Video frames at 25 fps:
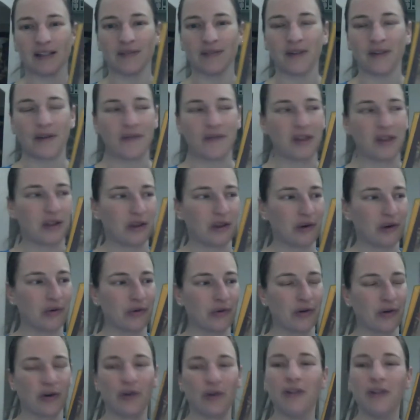of the little
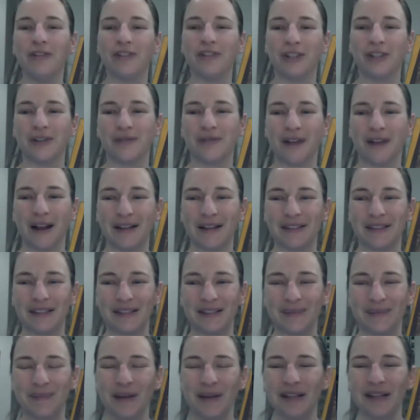girl, and she finds
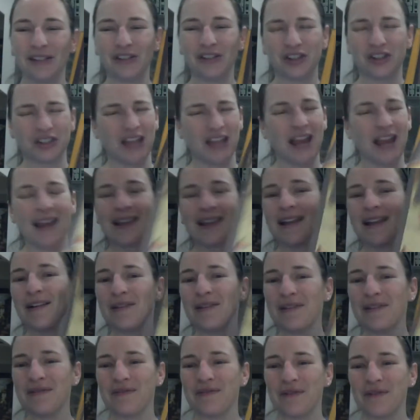this beast just hanging out
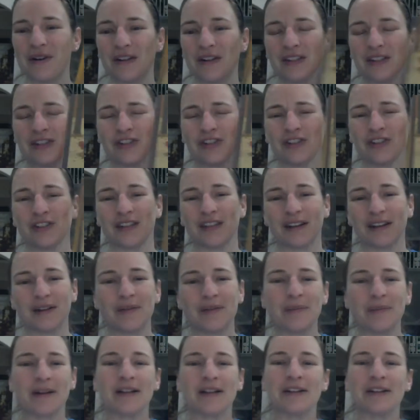in the forest, and she's like,
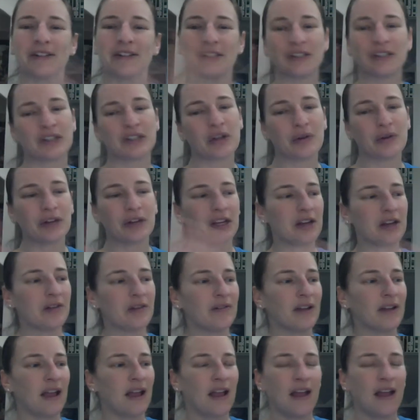oh my gosh, he's so cute,